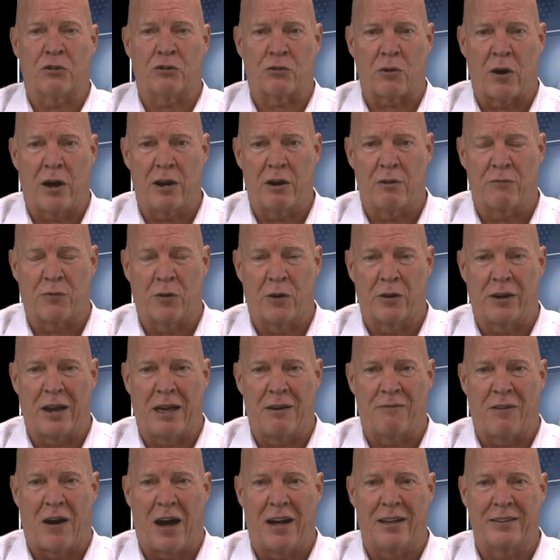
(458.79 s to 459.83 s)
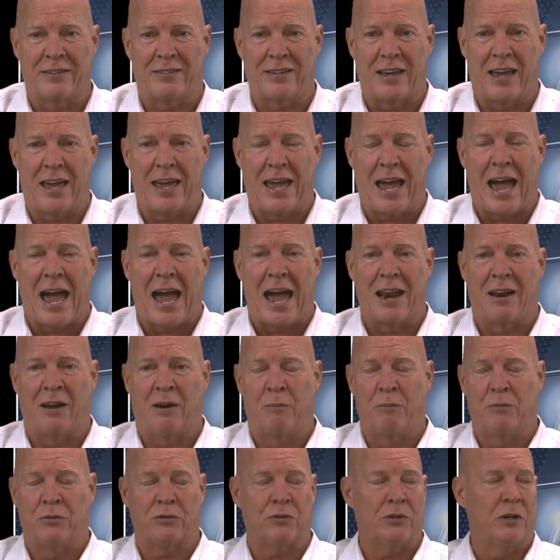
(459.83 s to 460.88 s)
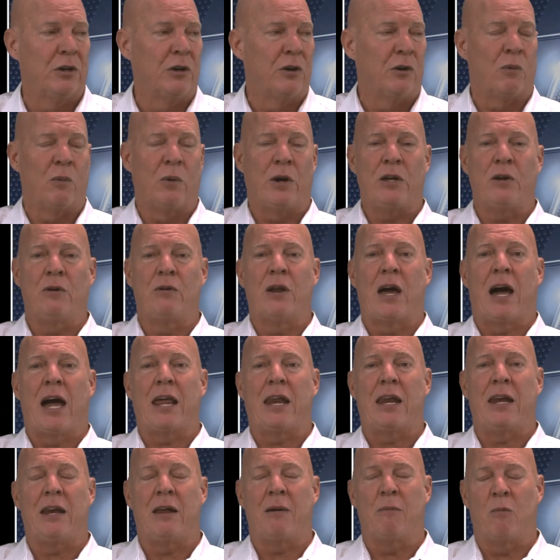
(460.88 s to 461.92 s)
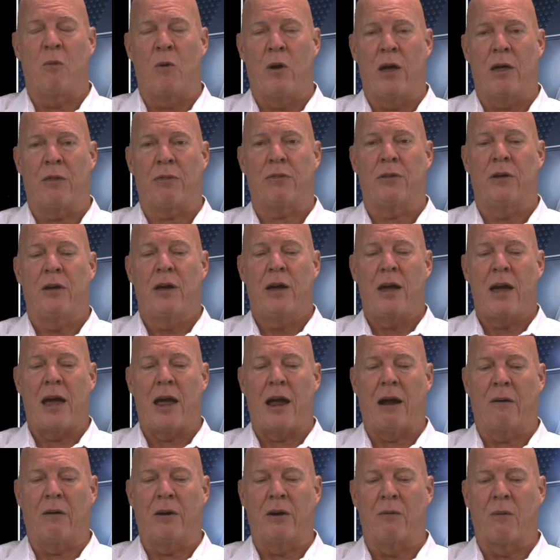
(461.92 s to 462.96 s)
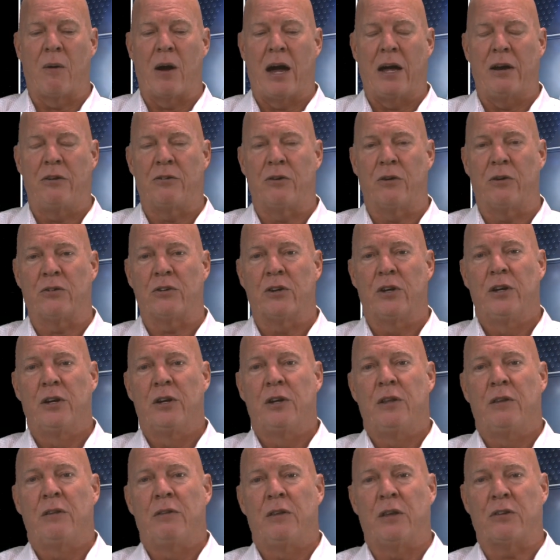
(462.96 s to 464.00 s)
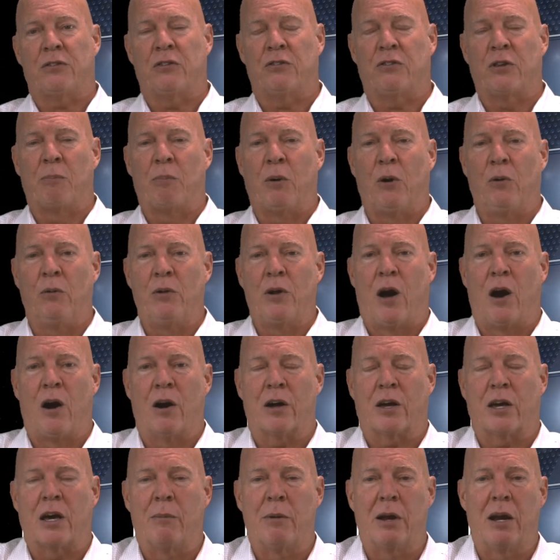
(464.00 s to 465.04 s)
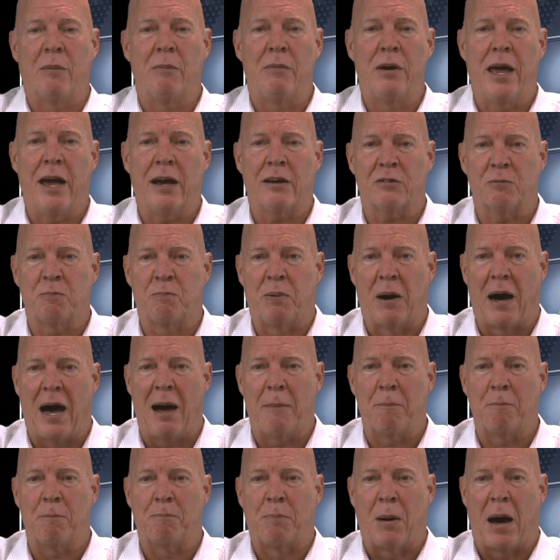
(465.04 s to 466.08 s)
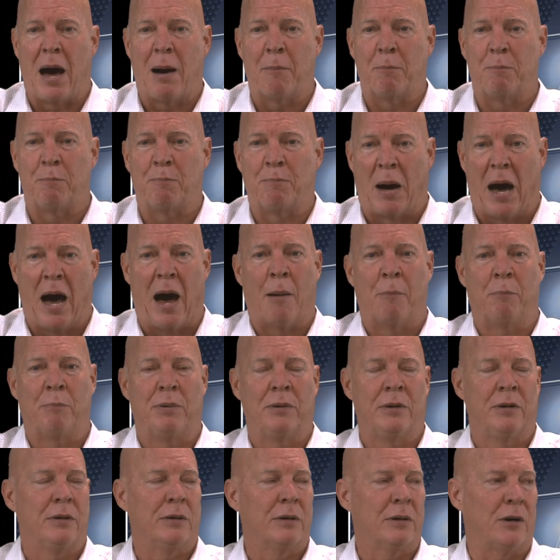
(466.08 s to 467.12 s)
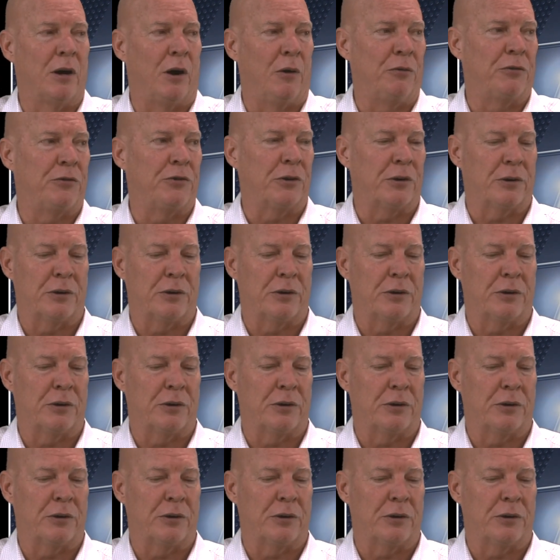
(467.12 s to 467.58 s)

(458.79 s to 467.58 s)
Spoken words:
traded for Devontae Adams, reuniting him with Aaron Rodgers. This is the Bulldog. Coming up next, pop, pop, pop culture.